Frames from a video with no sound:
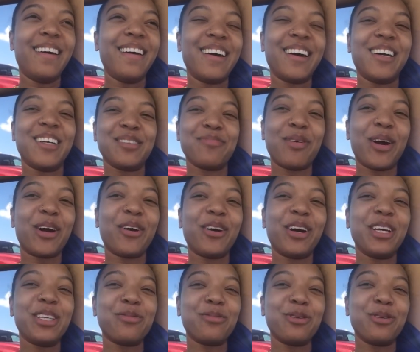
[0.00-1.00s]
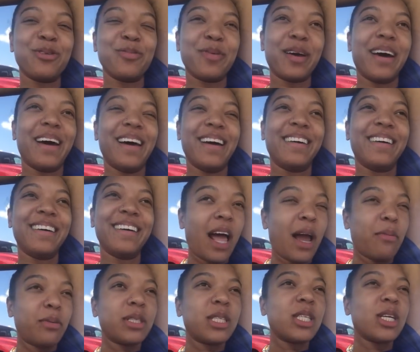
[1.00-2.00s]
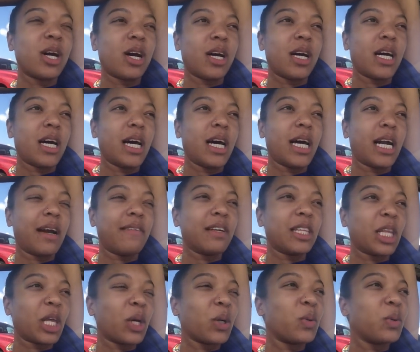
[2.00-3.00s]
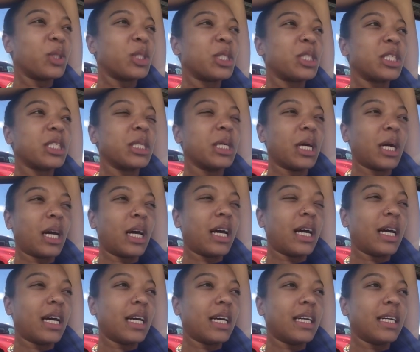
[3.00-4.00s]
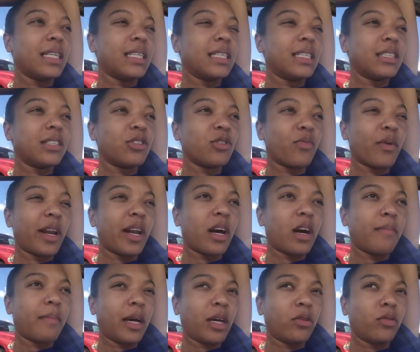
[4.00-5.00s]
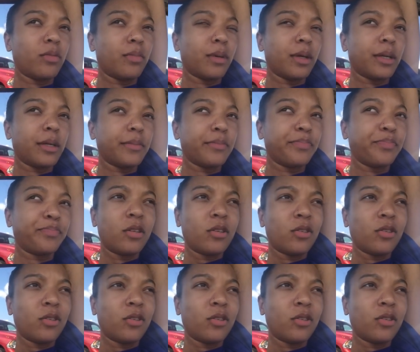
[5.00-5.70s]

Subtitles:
because my grades were too bad. Flight was good, everything was good. Just waiting on my Uber.